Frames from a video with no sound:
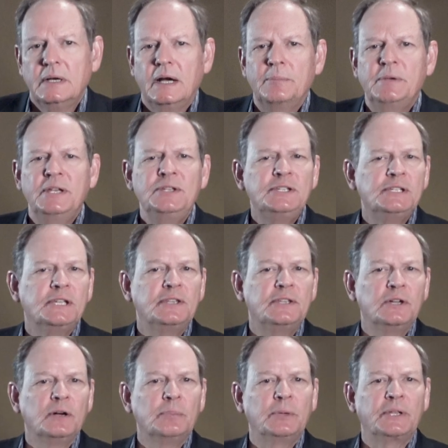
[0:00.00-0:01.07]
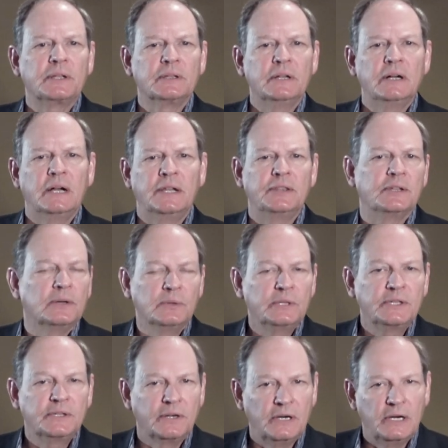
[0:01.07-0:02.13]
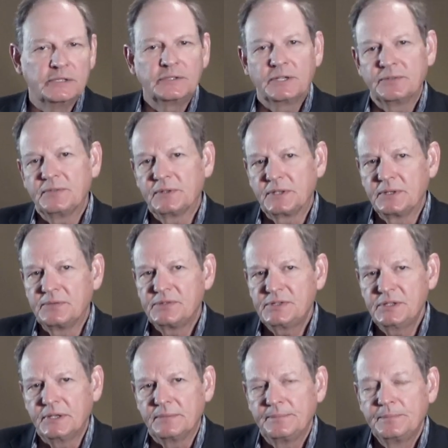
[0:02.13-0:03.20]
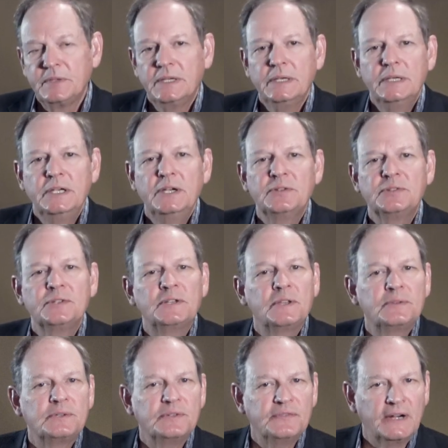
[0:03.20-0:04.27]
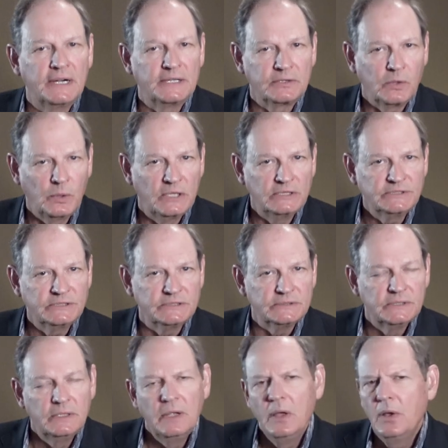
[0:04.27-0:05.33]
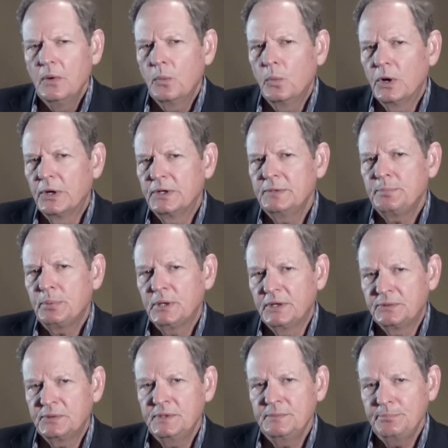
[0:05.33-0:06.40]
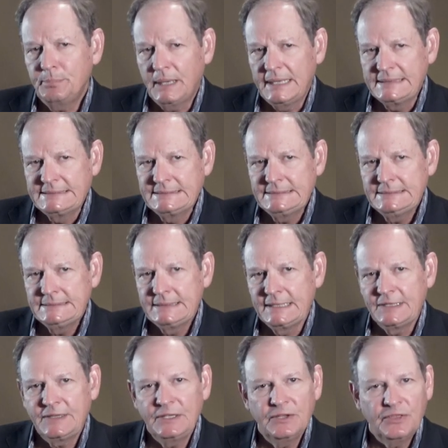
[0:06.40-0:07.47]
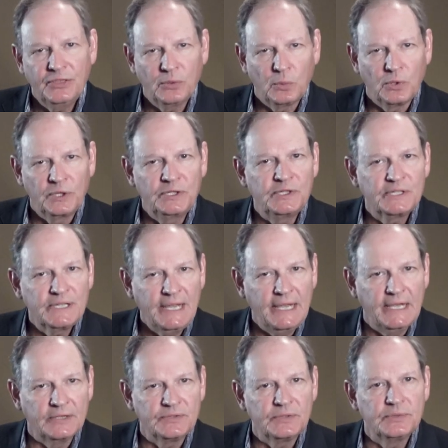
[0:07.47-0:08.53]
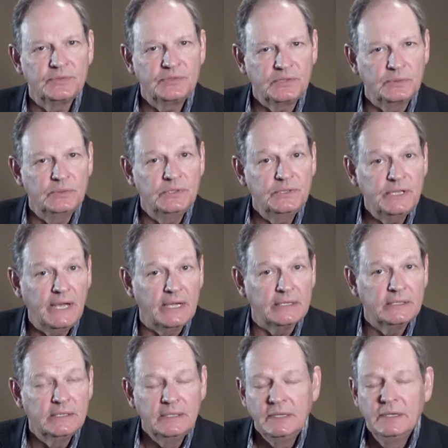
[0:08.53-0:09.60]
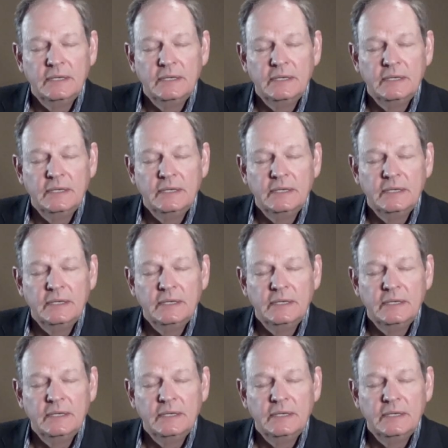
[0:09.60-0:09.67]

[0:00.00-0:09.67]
I mentioned in the opening line that only God can forgive sin. Here's another divine question. Where did President Biden get the authority to cancel student debt?